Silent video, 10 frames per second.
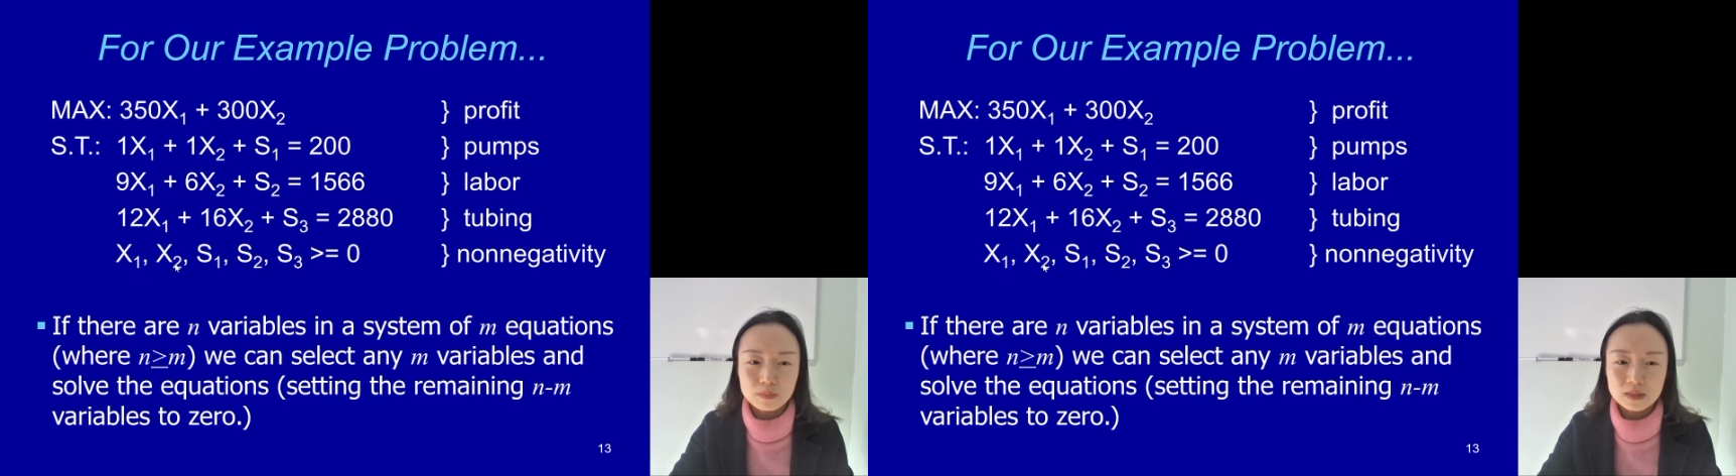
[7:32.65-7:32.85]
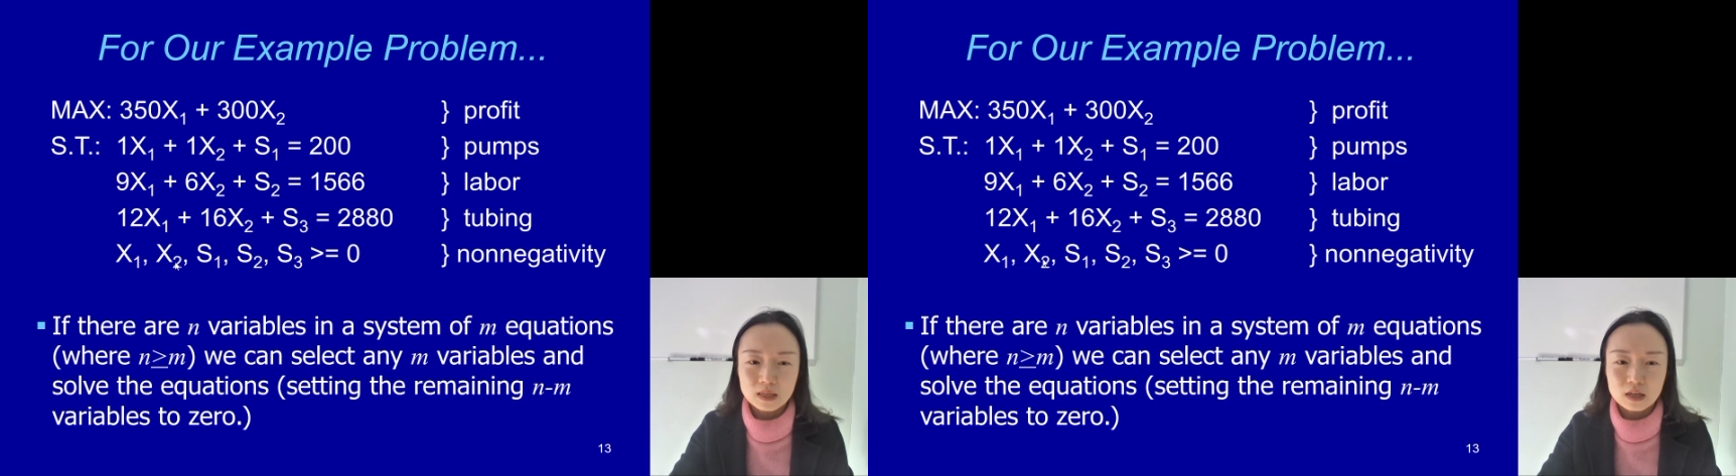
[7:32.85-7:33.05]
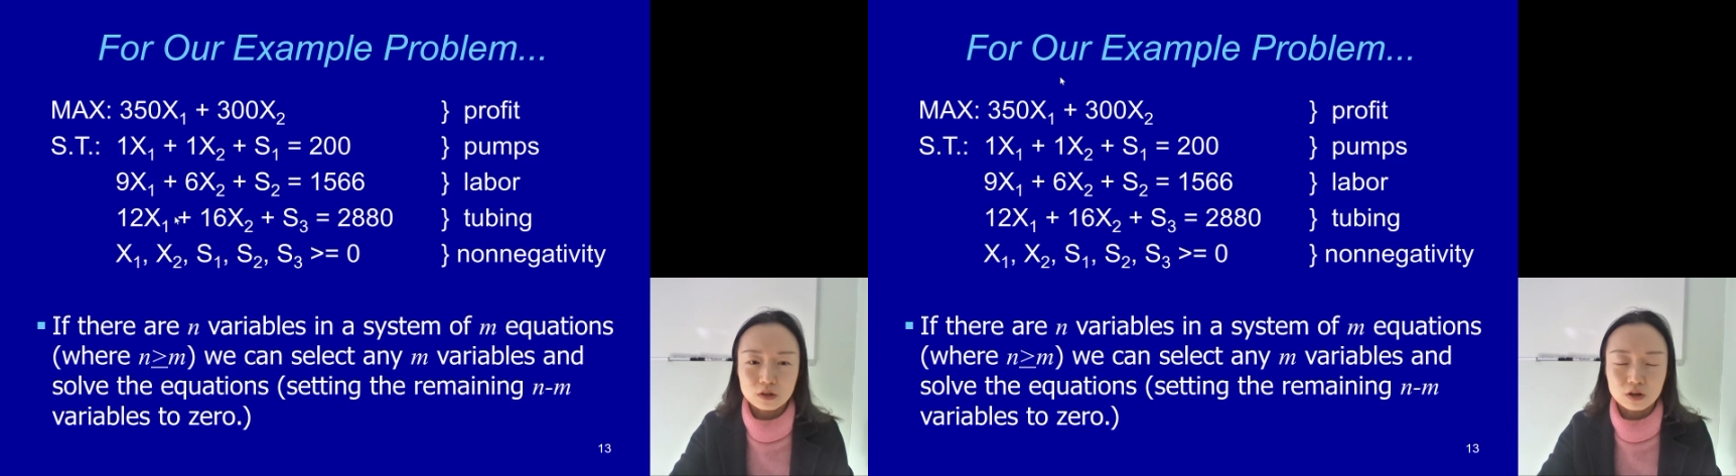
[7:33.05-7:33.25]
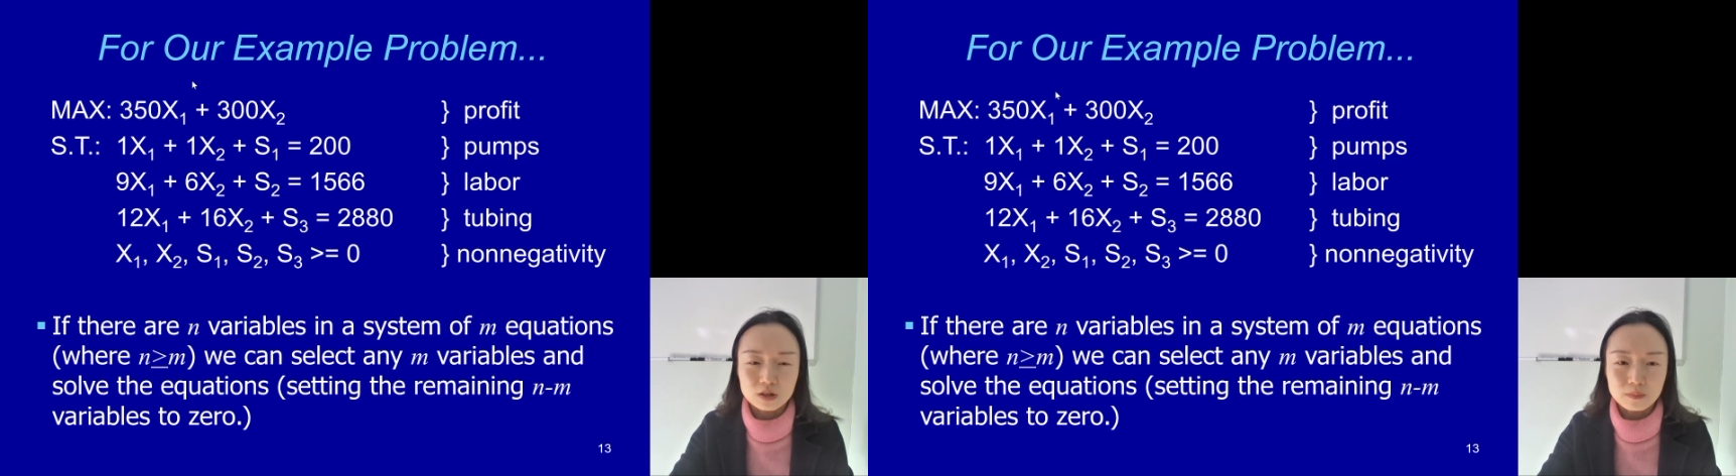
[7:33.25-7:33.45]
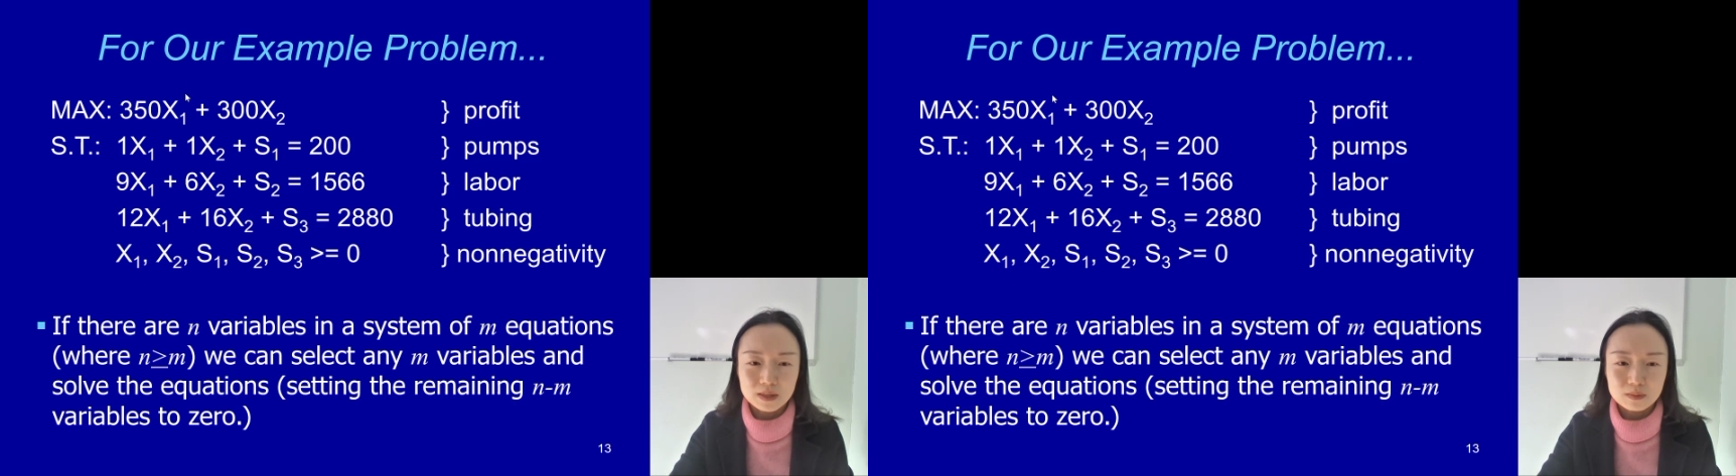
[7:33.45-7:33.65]
basically not
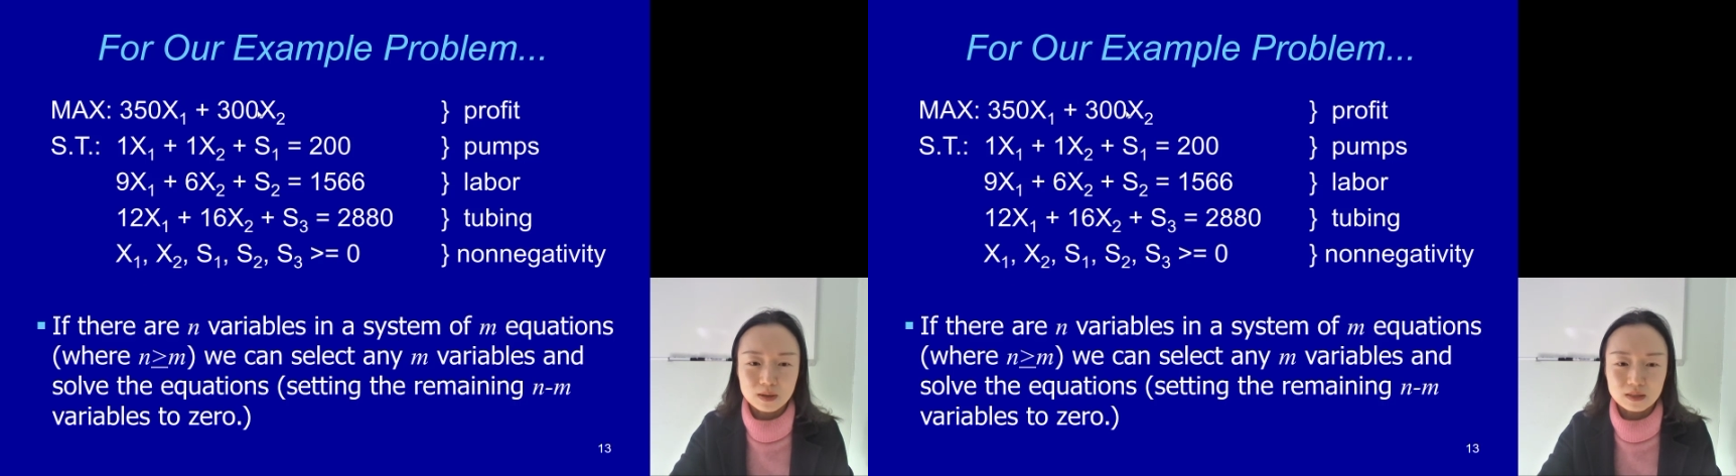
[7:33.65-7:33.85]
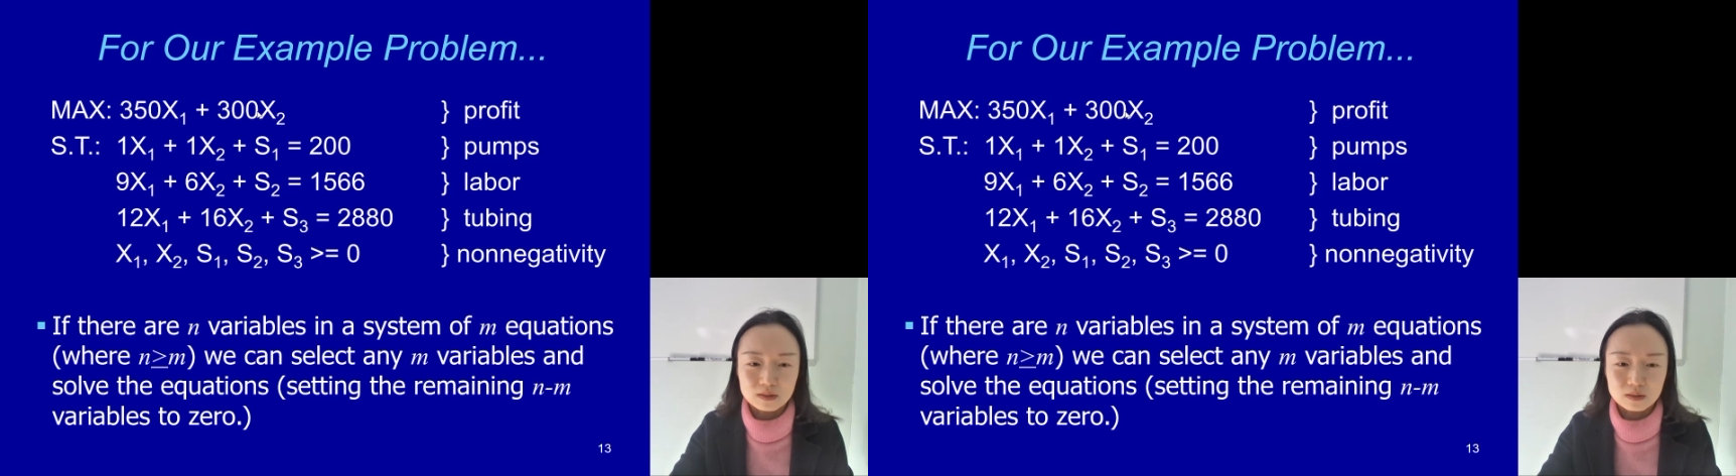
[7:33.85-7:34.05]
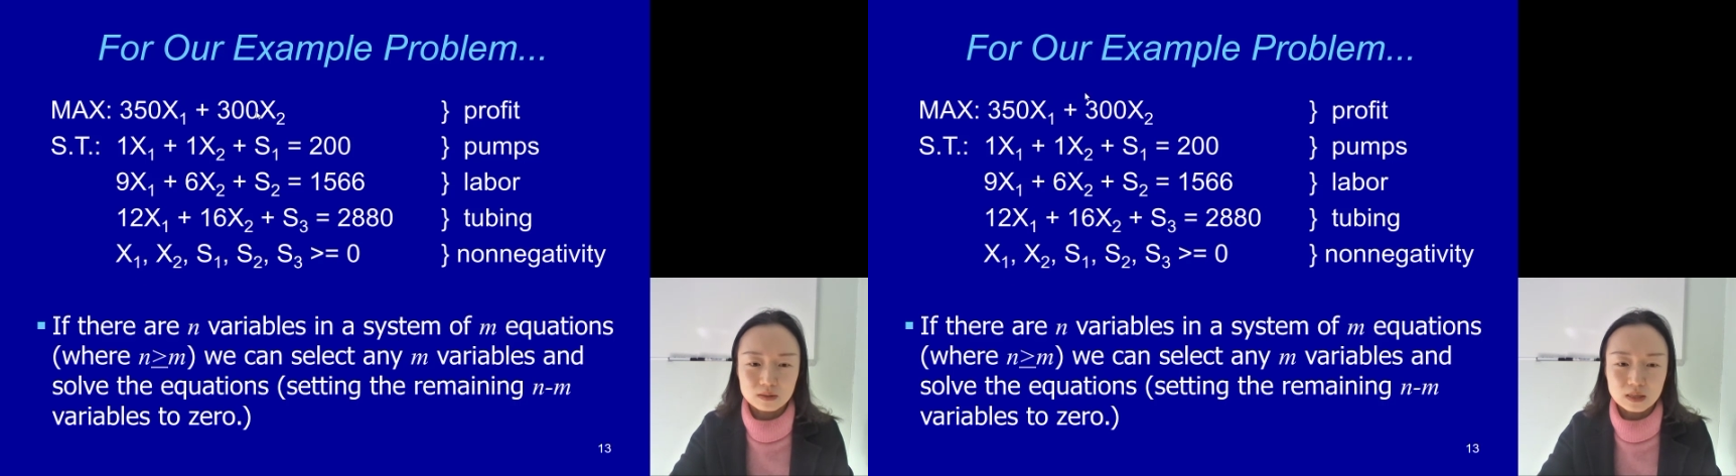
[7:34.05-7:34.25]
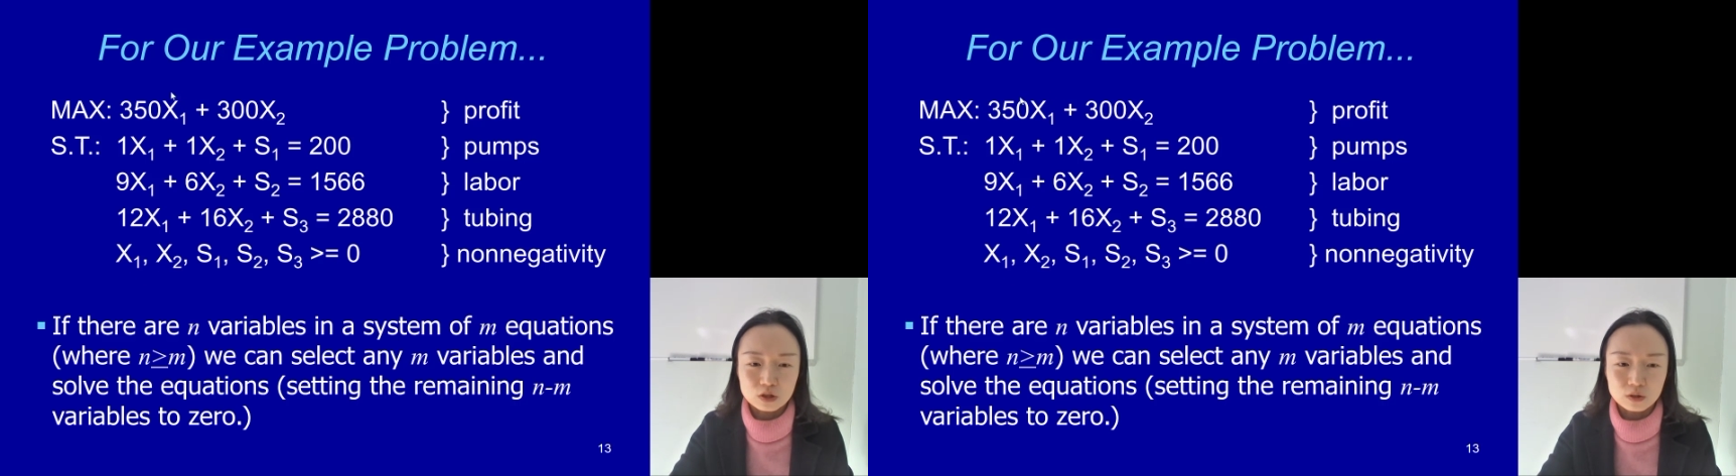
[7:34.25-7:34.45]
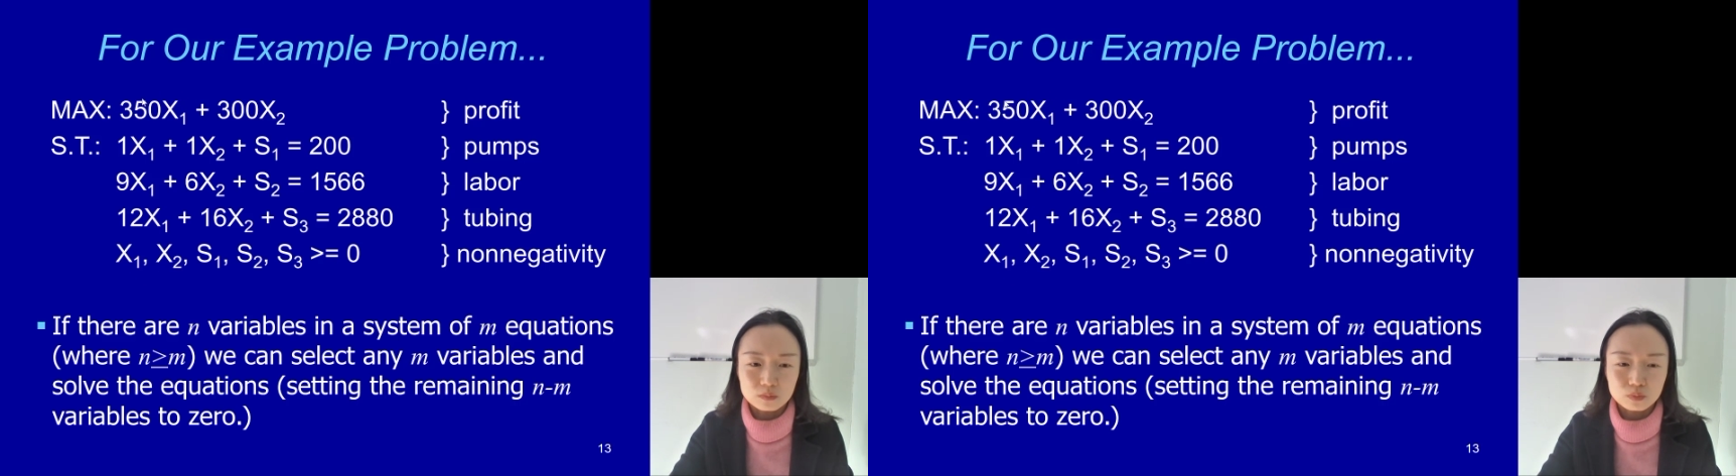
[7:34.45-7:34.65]
the
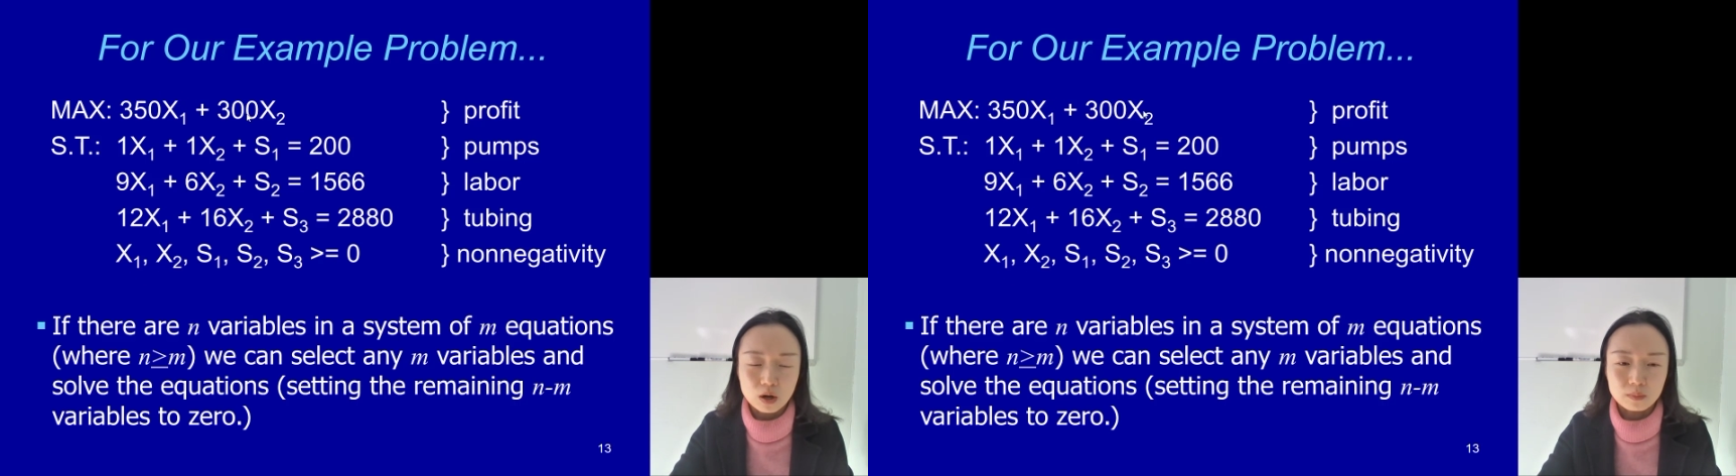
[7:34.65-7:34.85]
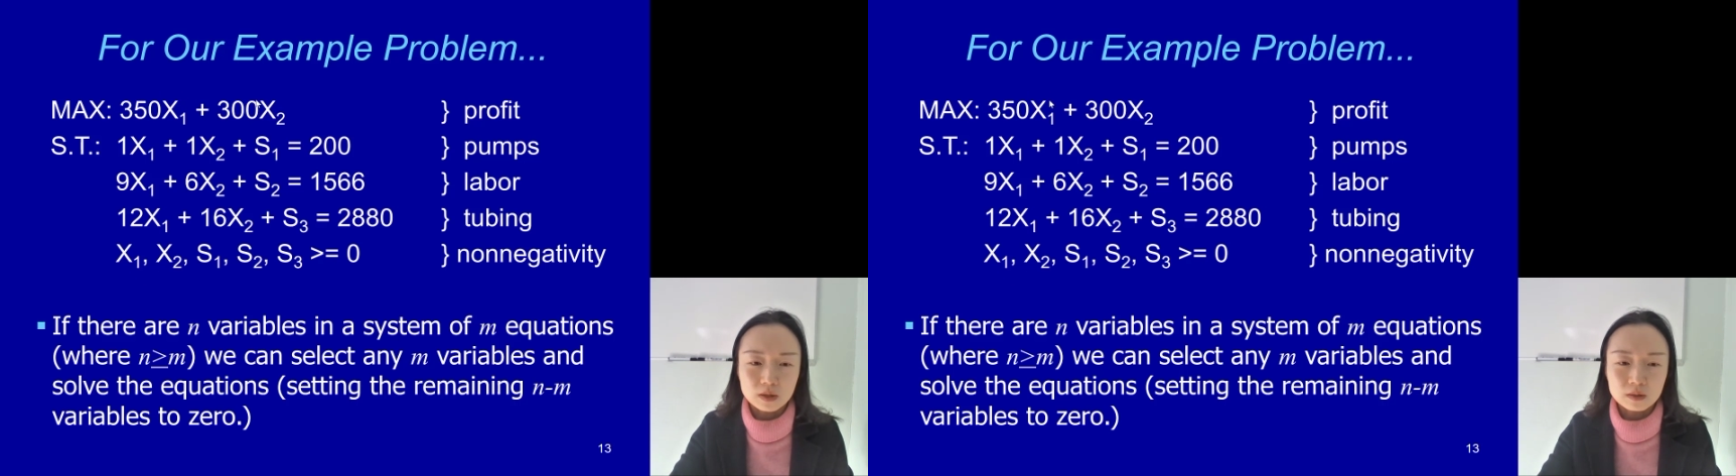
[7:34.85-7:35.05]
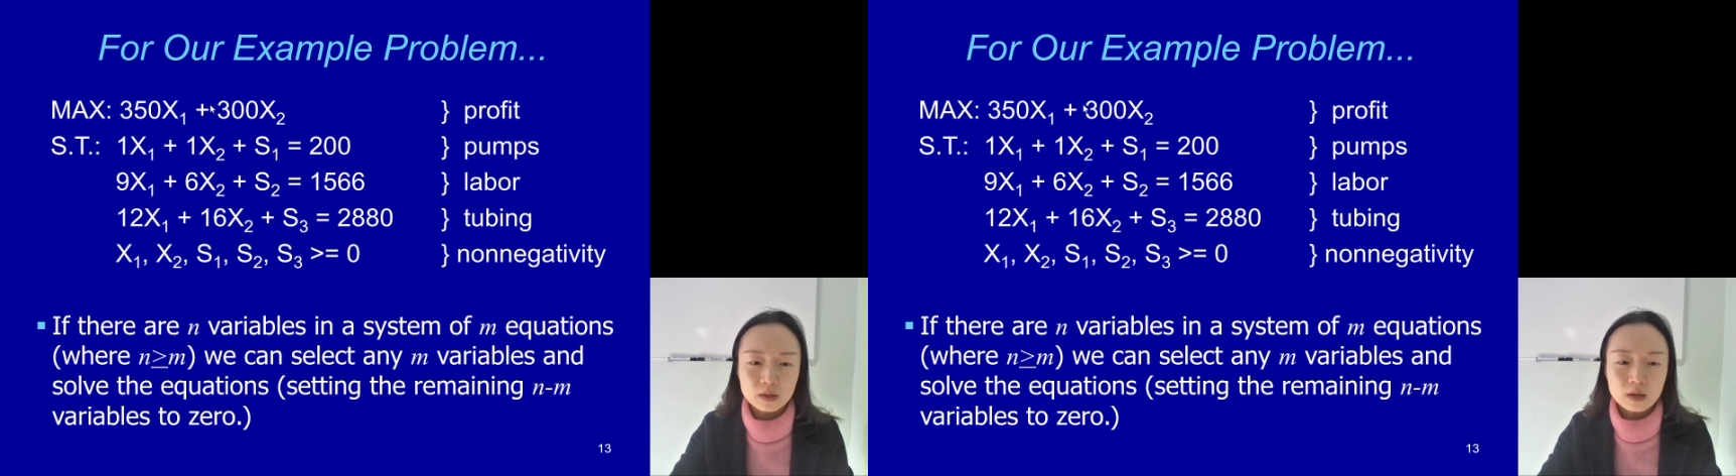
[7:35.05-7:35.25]
maximization problem.